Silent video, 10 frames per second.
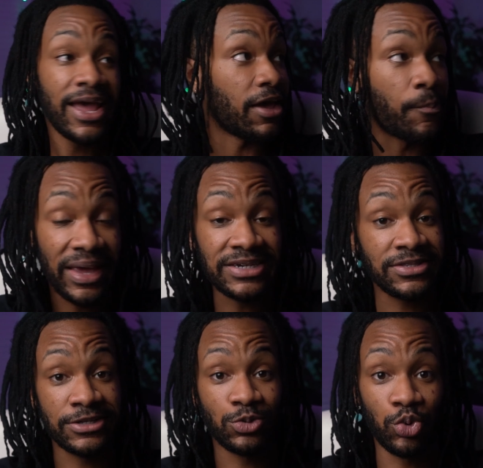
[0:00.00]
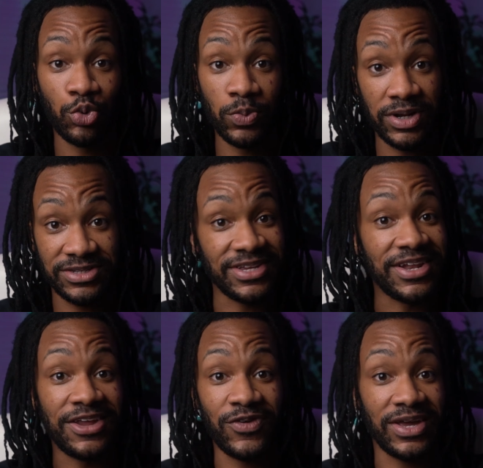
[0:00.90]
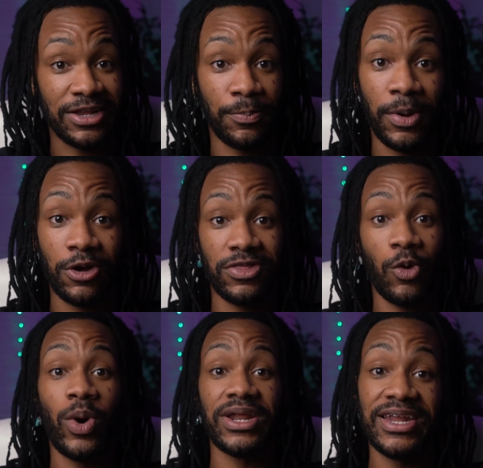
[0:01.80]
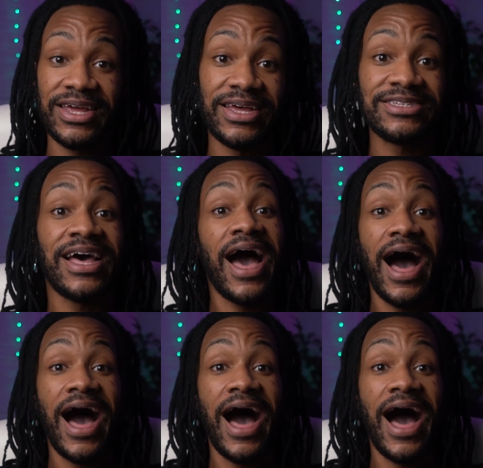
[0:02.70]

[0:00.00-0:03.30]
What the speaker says: It makes this room look significantly bigger than what it is.